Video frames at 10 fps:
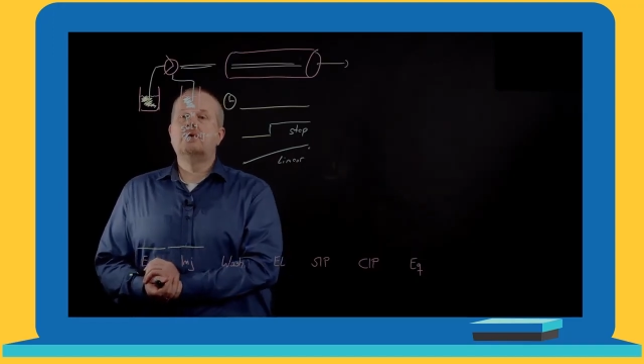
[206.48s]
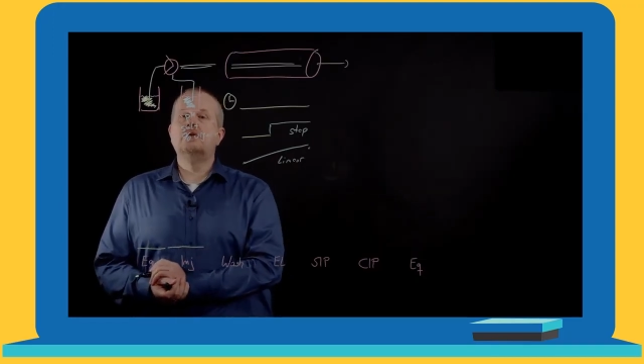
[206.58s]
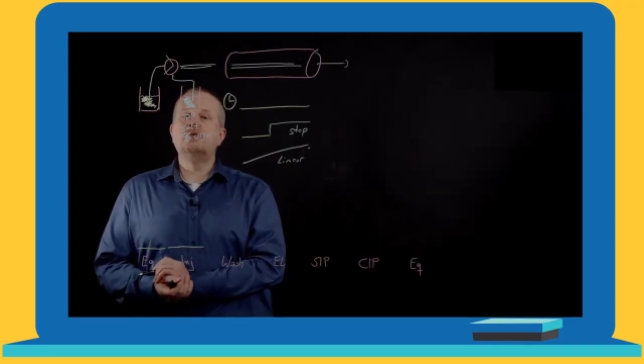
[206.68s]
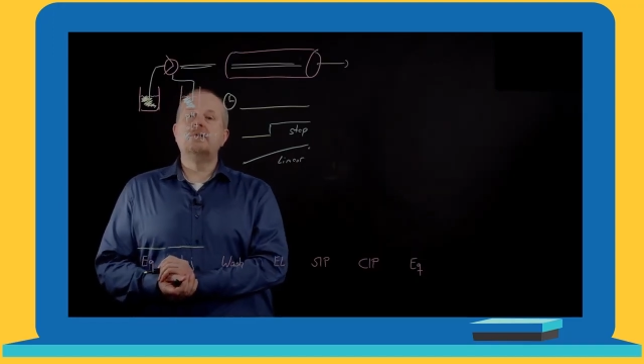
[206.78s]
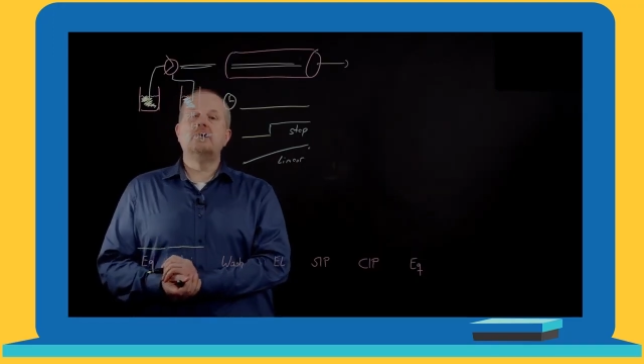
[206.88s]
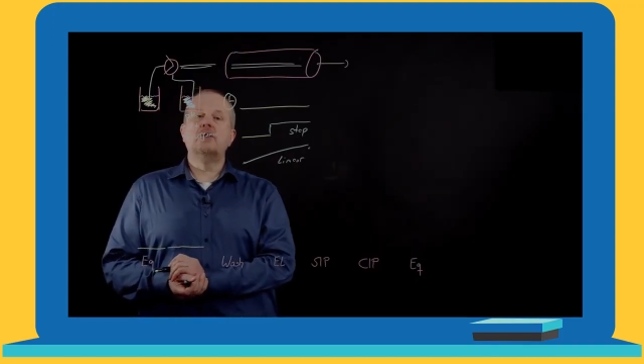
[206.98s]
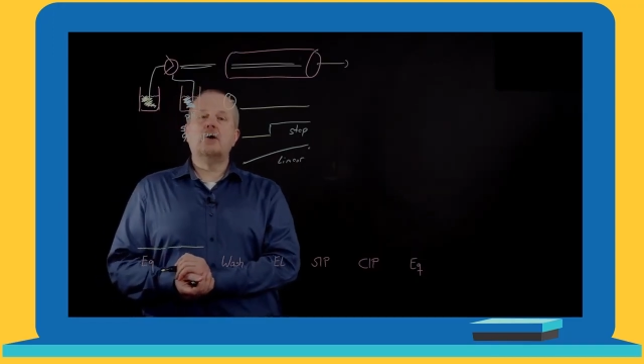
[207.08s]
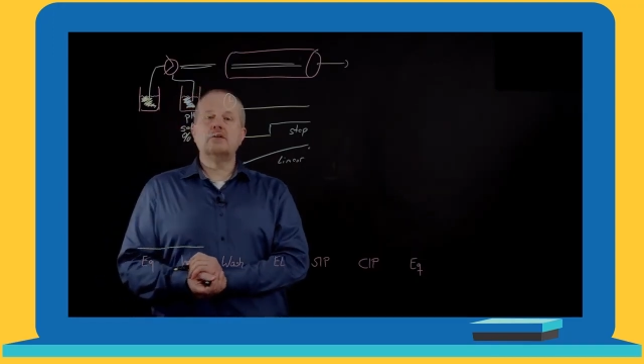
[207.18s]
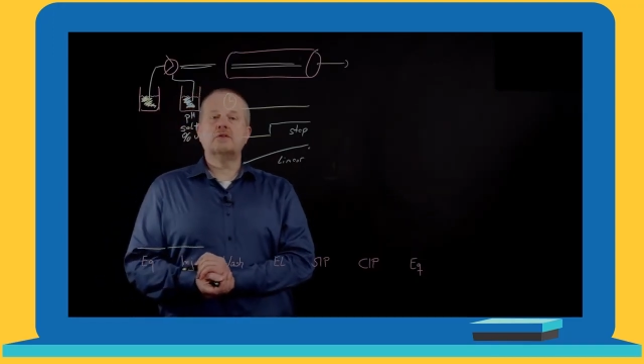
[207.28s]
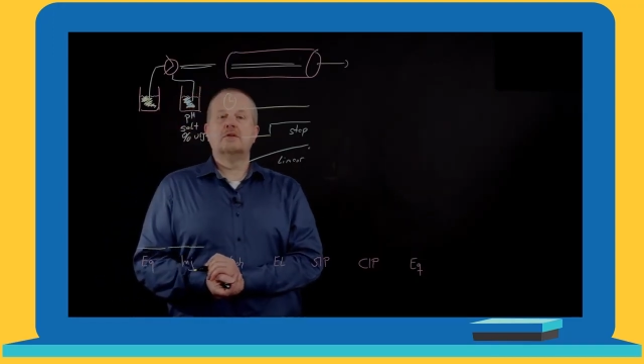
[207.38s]
You will
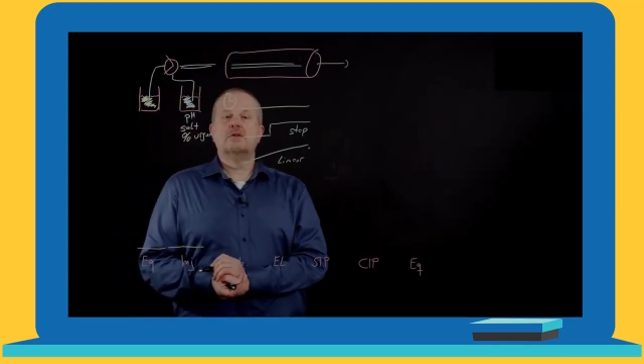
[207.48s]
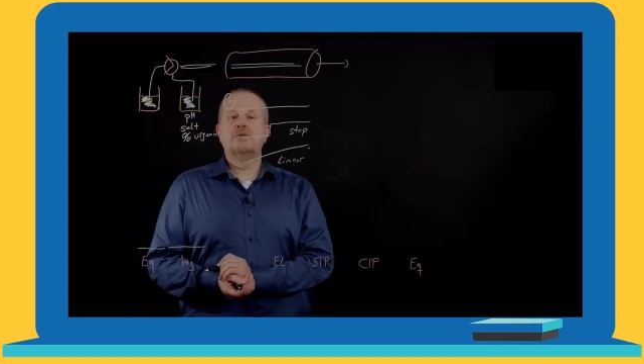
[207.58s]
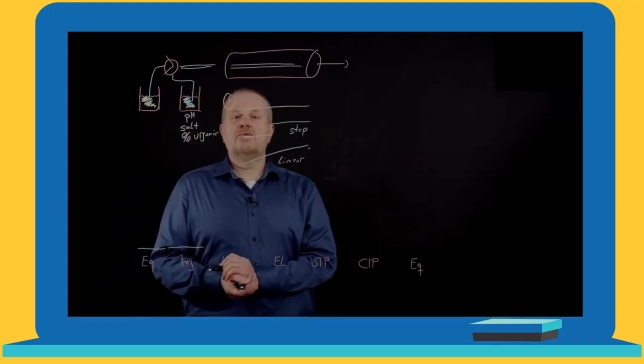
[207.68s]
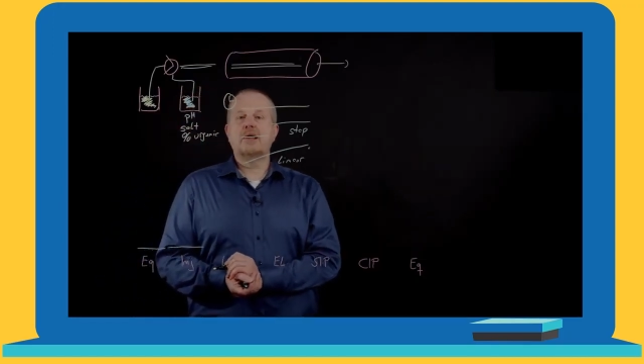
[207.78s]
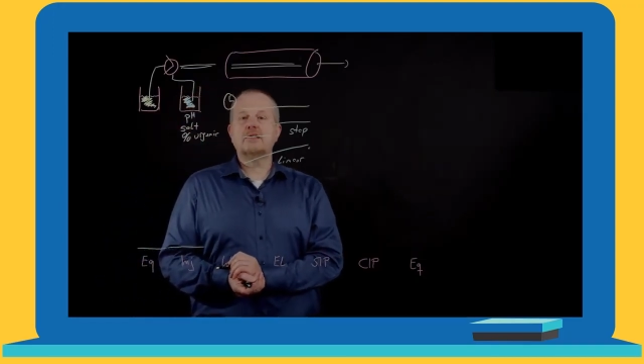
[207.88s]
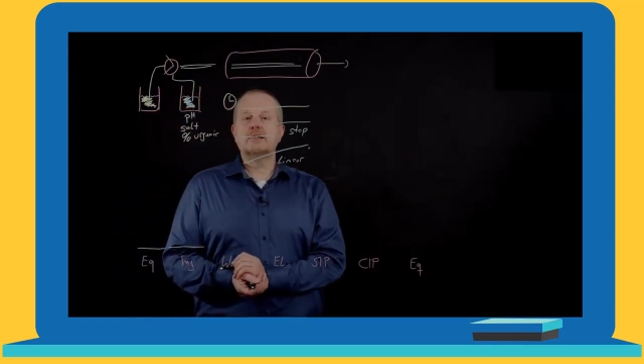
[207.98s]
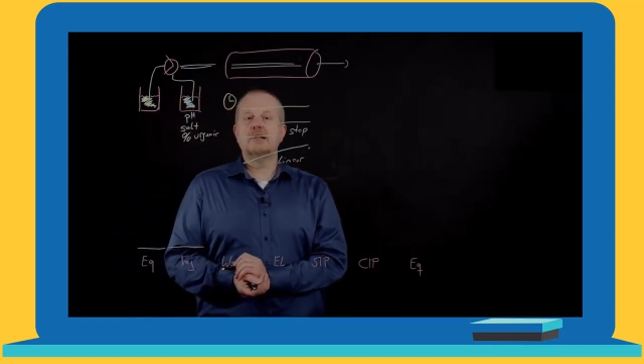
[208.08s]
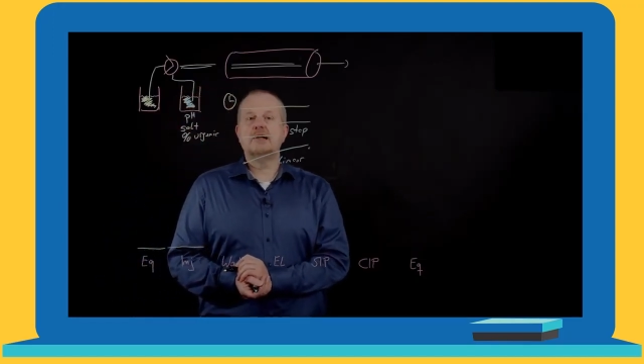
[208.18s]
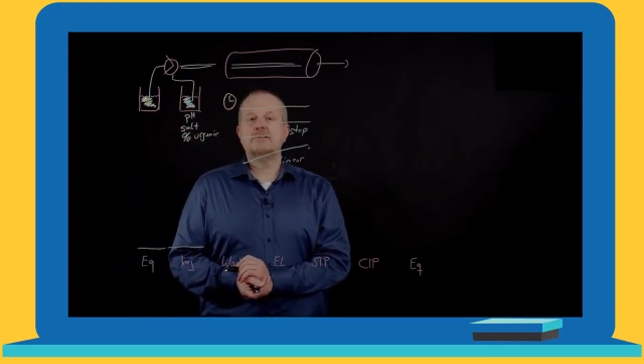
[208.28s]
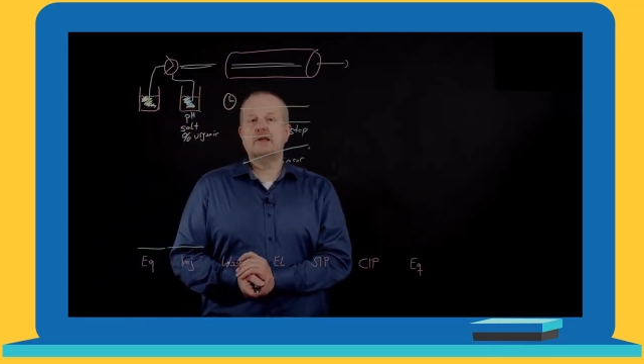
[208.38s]
not
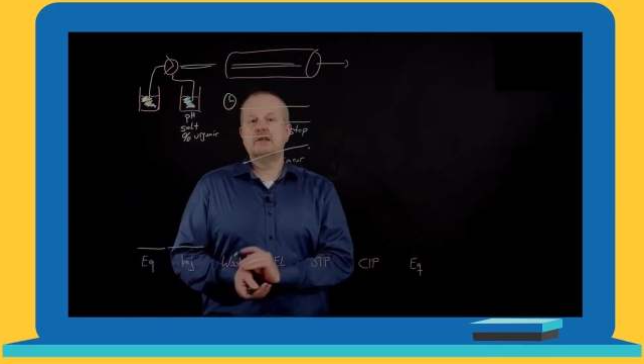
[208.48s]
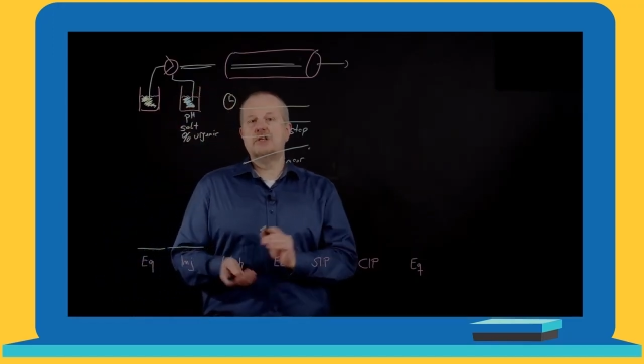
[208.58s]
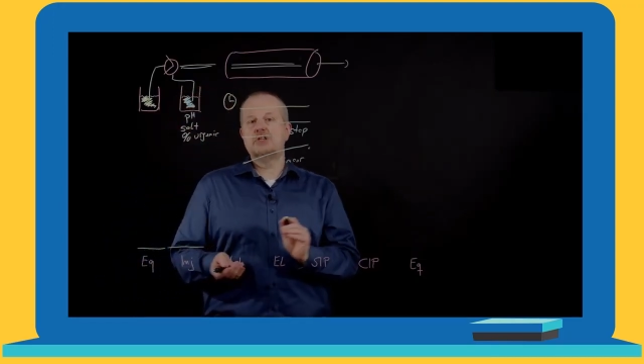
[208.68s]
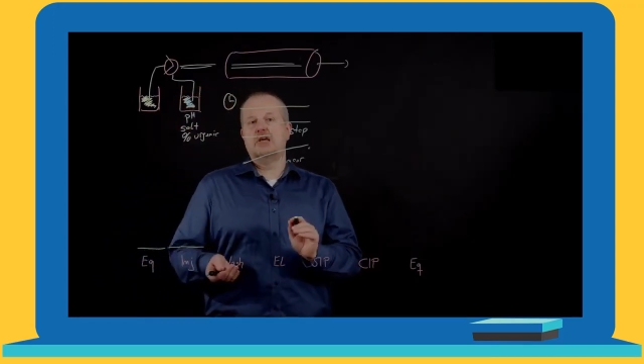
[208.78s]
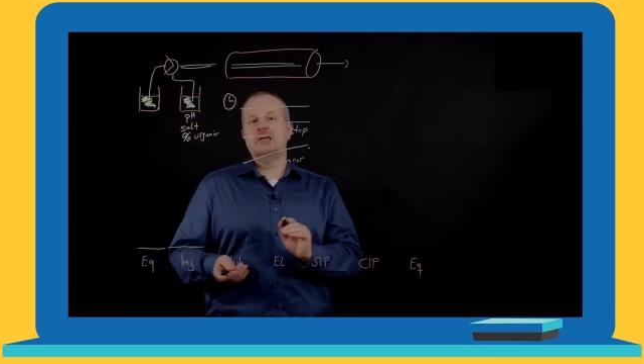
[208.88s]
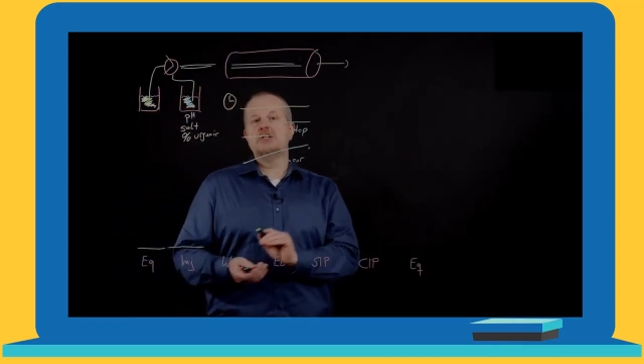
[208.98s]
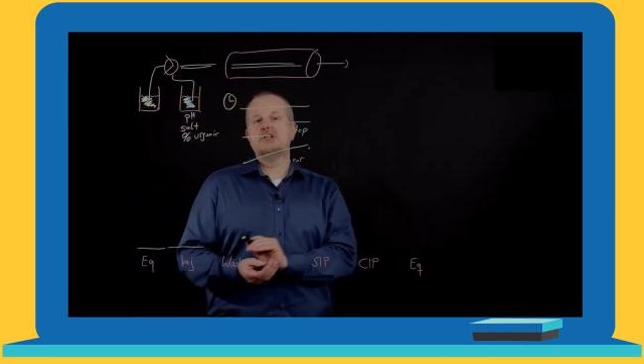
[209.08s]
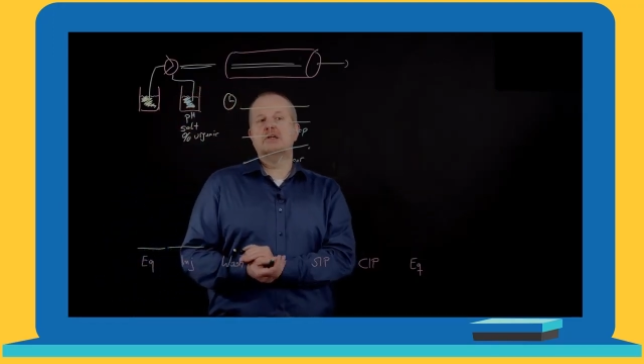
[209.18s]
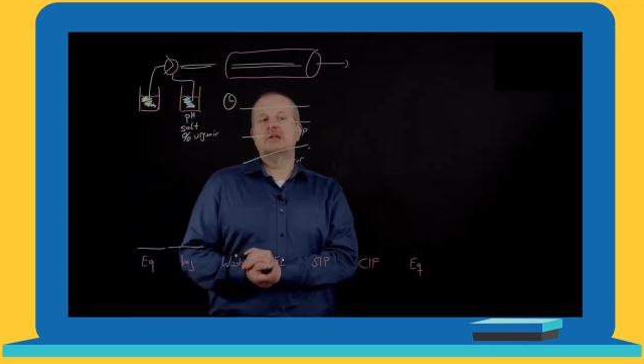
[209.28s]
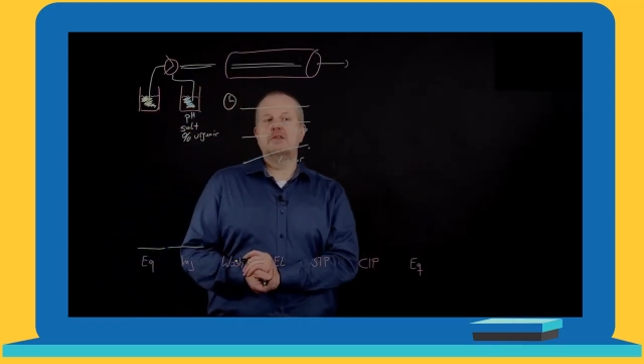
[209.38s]
recognize any
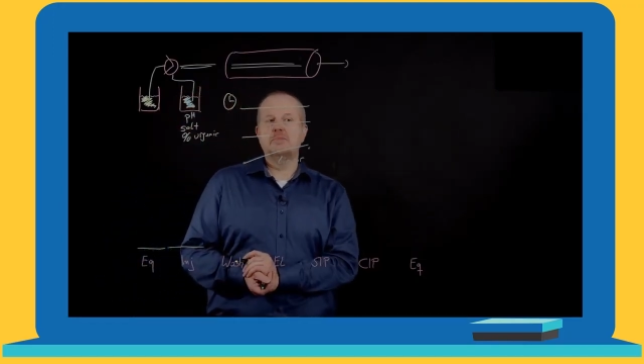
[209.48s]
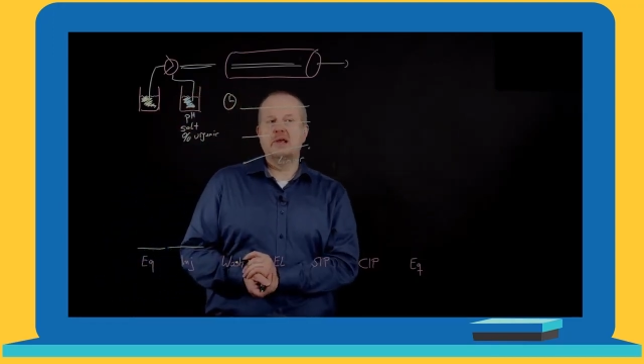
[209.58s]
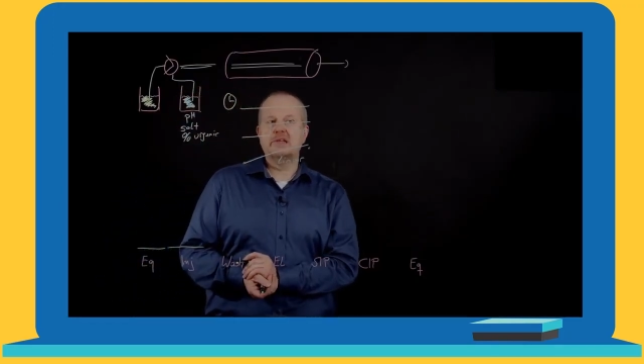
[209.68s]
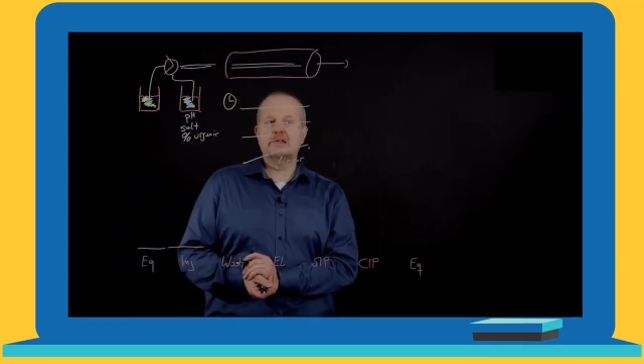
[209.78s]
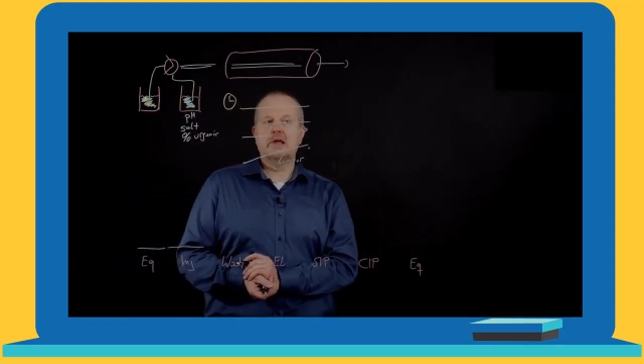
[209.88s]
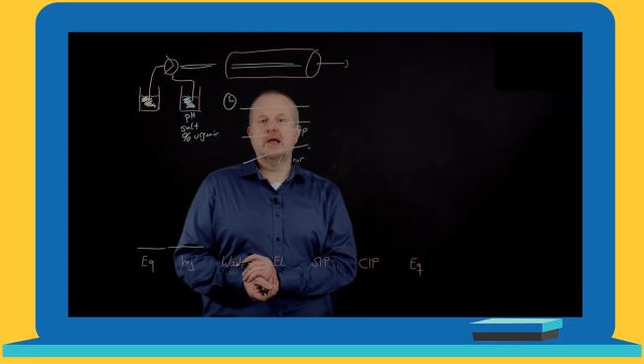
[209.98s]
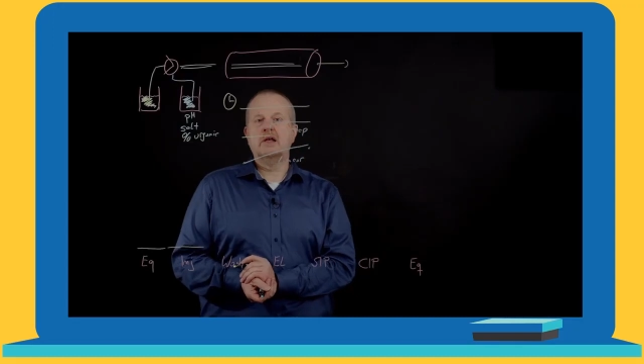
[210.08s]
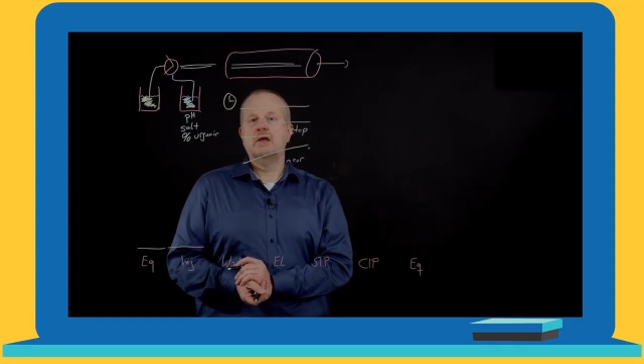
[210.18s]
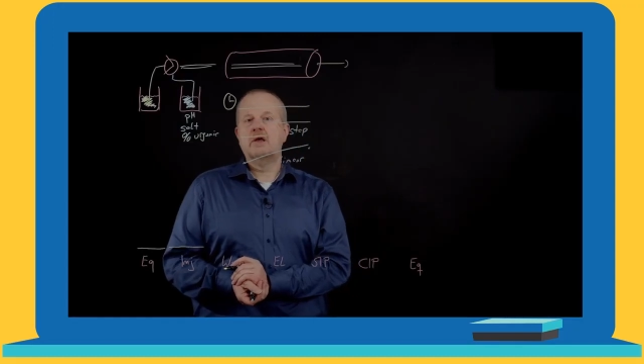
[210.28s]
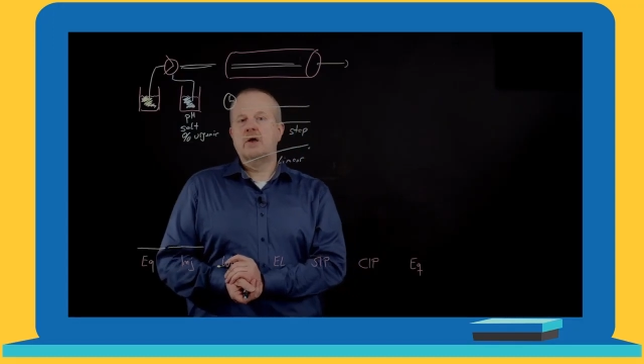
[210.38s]
change in the baseline